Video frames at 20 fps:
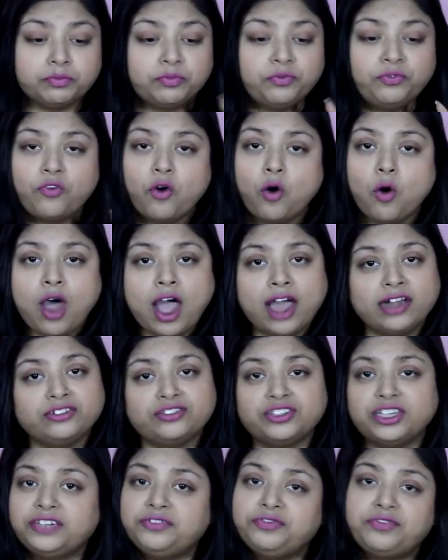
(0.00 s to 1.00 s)

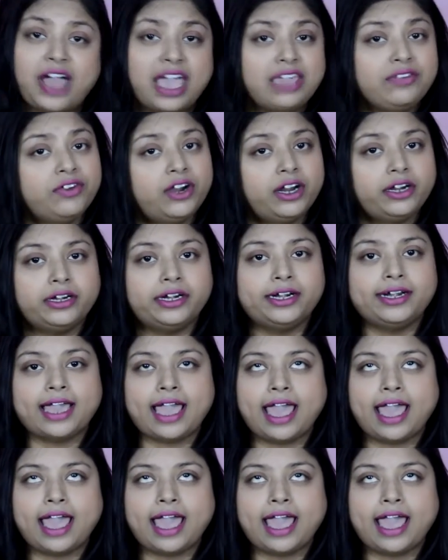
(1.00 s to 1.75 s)
400, 500,